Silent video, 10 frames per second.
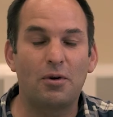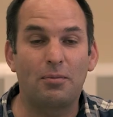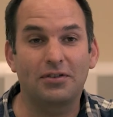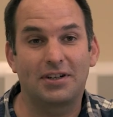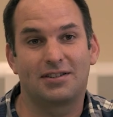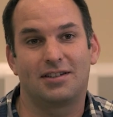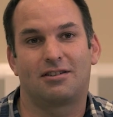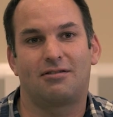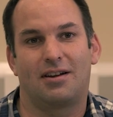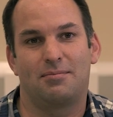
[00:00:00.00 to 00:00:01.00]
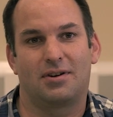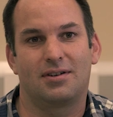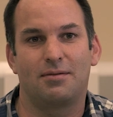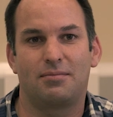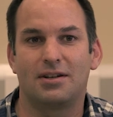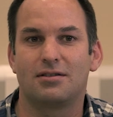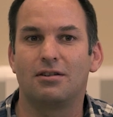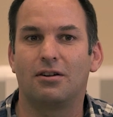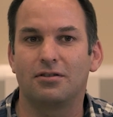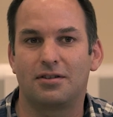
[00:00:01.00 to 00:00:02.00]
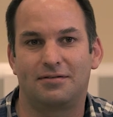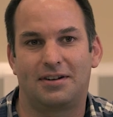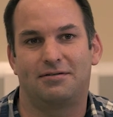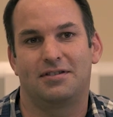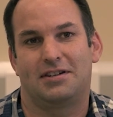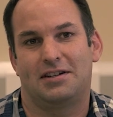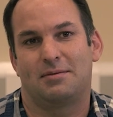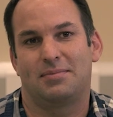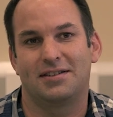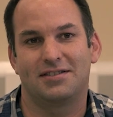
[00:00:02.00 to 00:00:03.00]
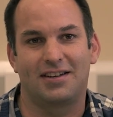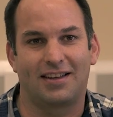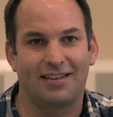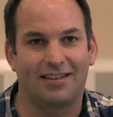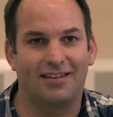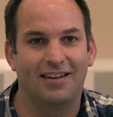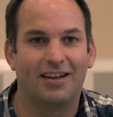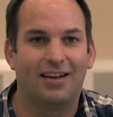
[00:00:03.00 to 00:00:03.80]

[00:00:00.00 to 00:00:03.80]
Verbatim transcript: Robotics is great because it brings lots of different disciplines together